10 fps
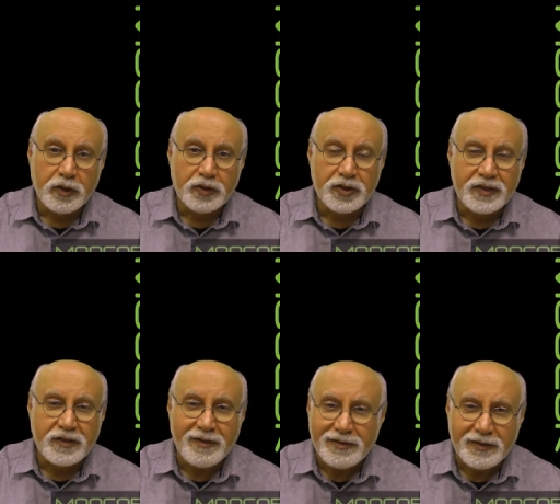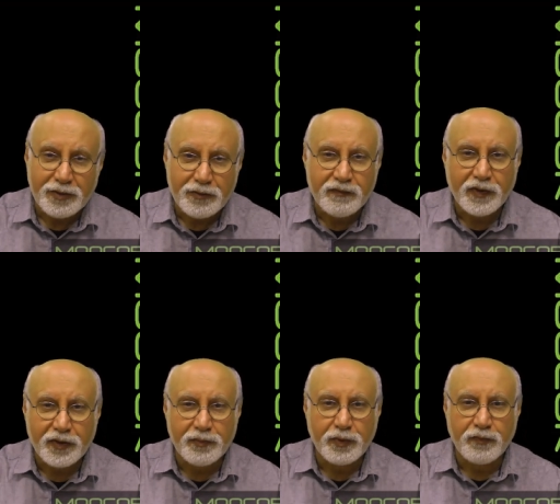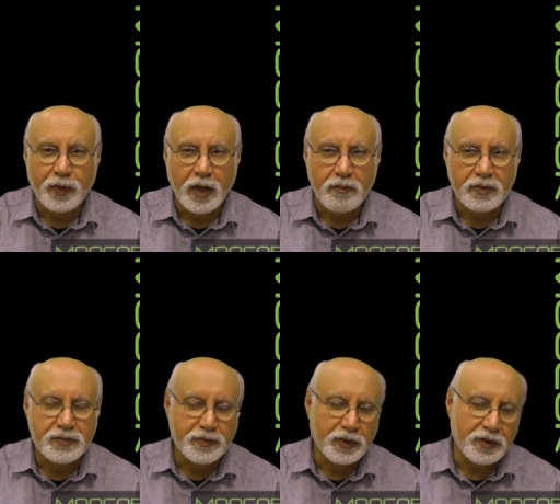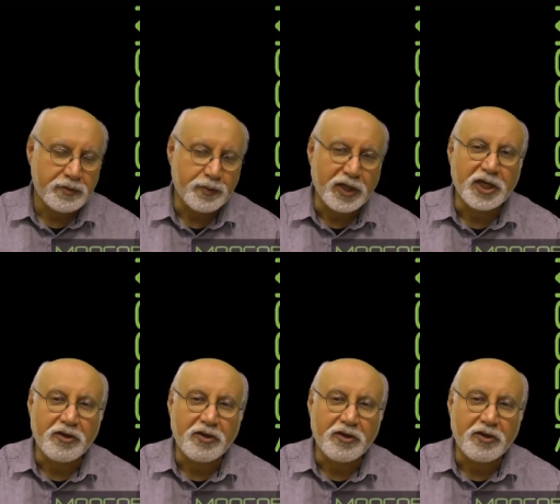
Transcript: discuss the two variable problems because we can